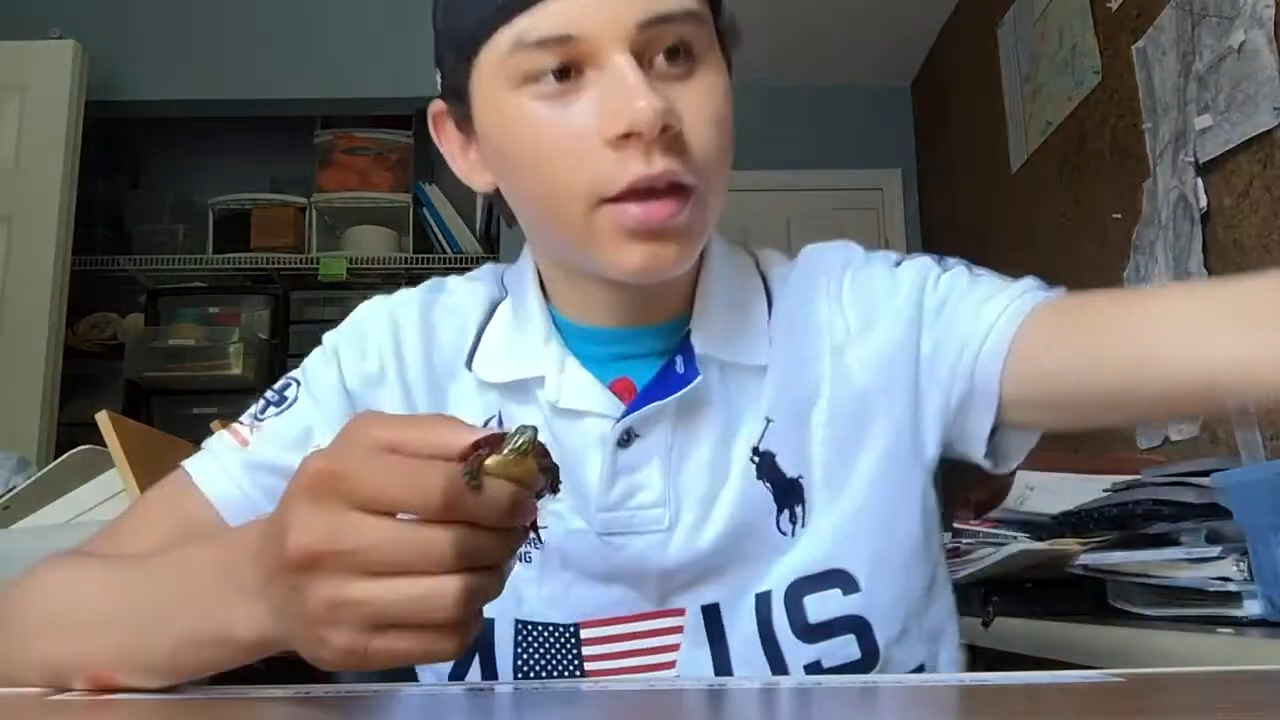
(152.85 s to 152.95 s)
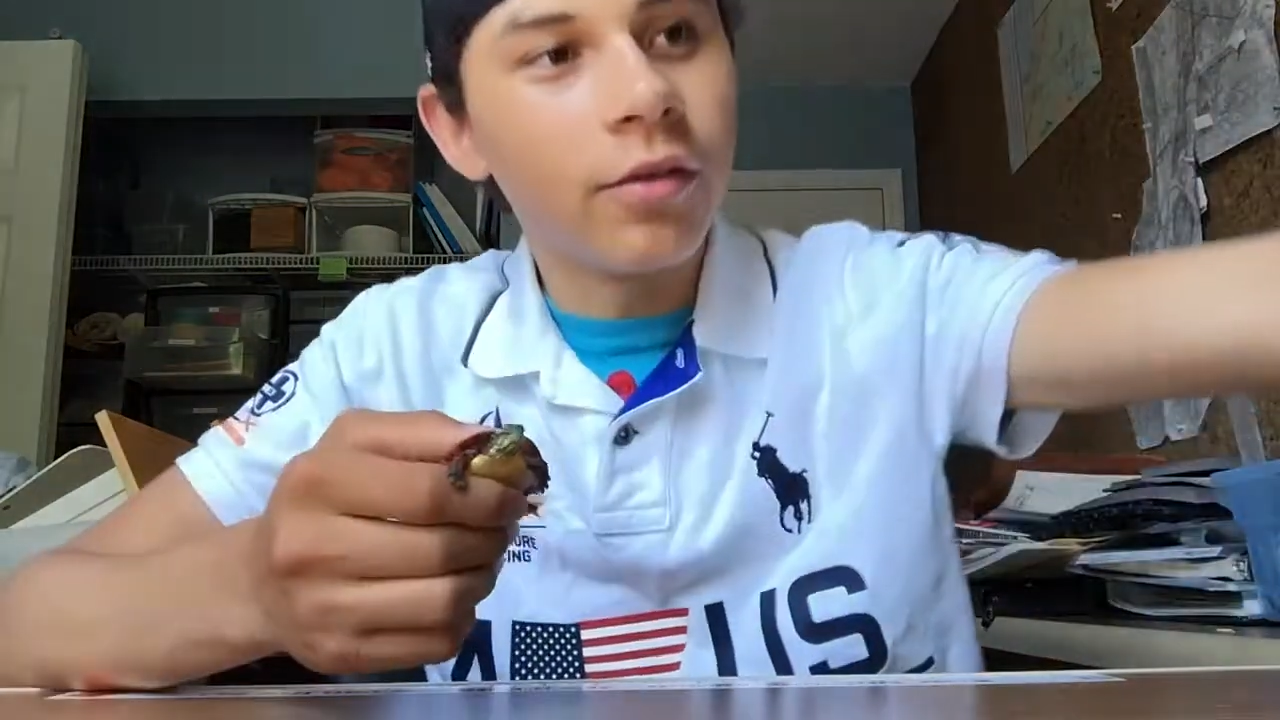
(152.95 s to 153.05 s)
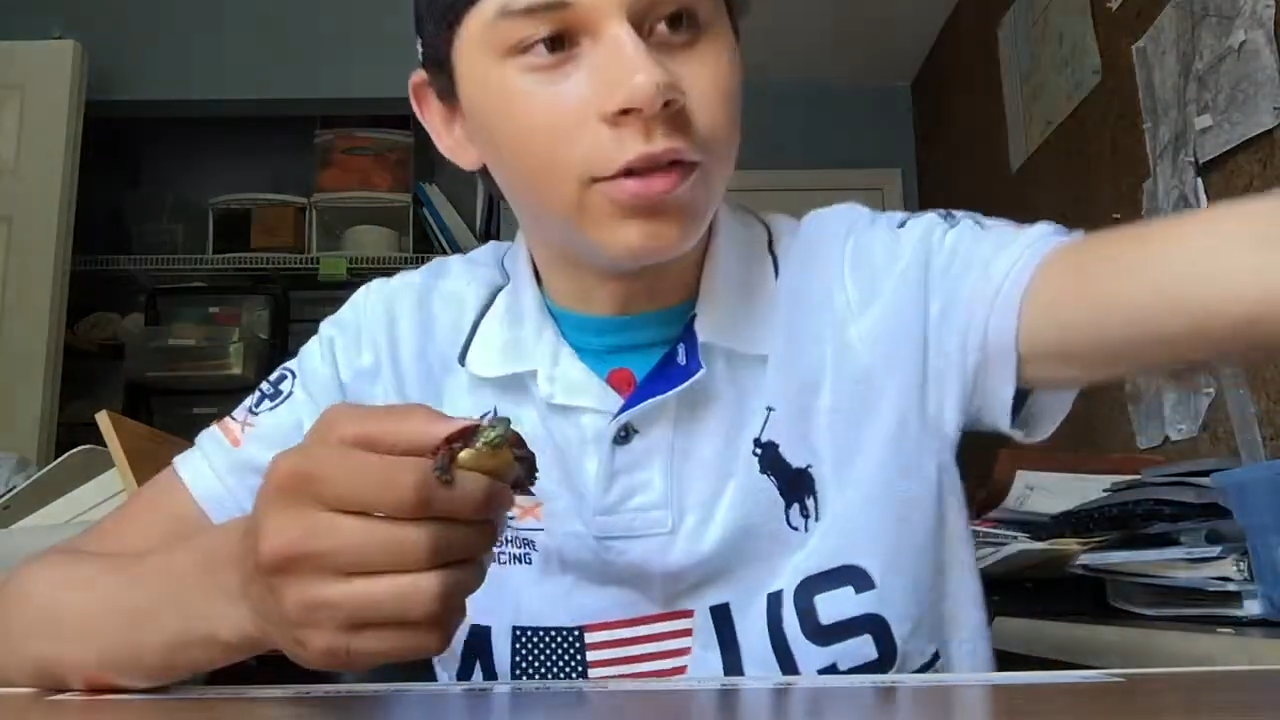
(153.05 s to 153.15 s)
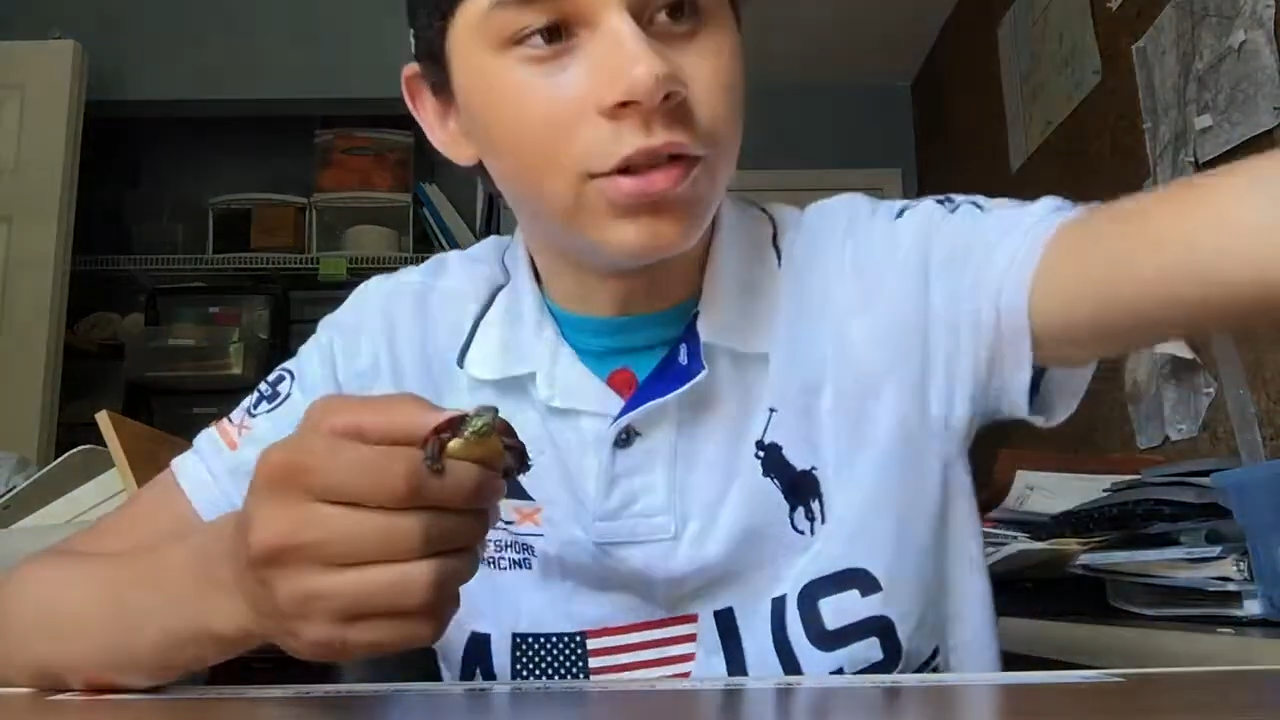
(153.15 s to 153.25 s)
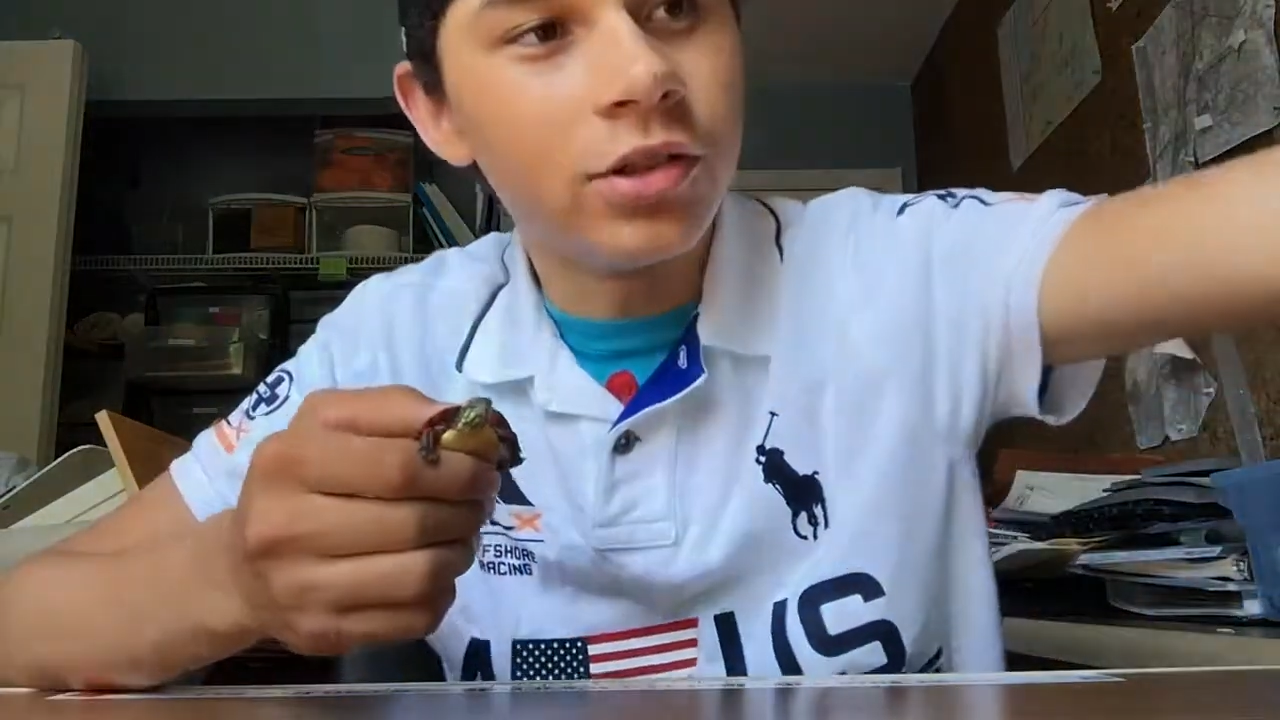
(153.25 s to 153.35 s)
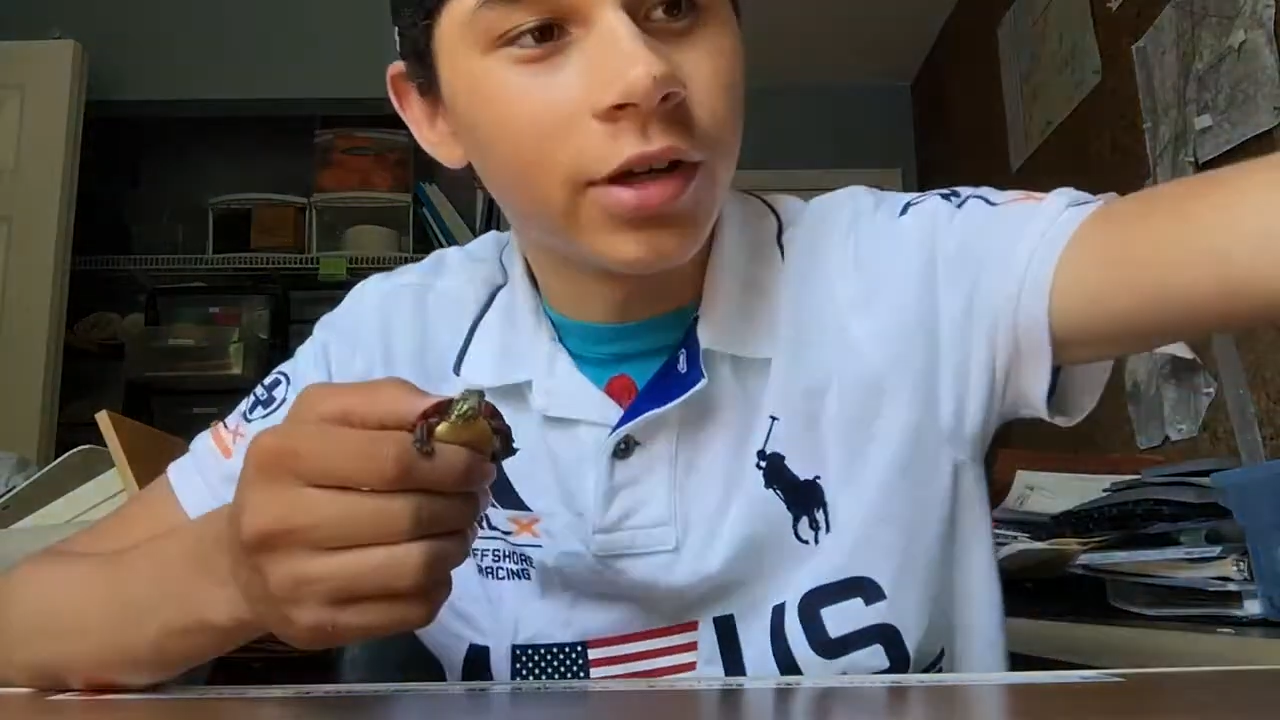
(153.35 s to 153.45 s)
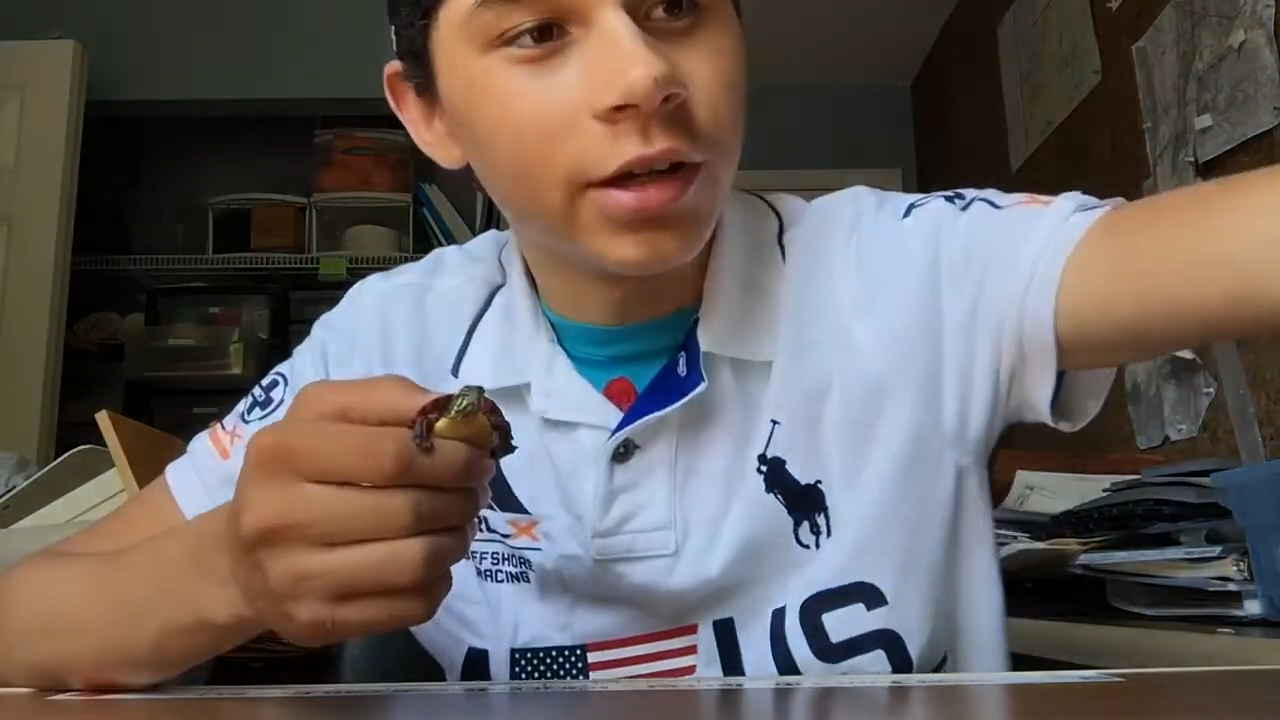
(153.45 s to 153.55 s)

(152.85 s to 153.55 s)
which is trying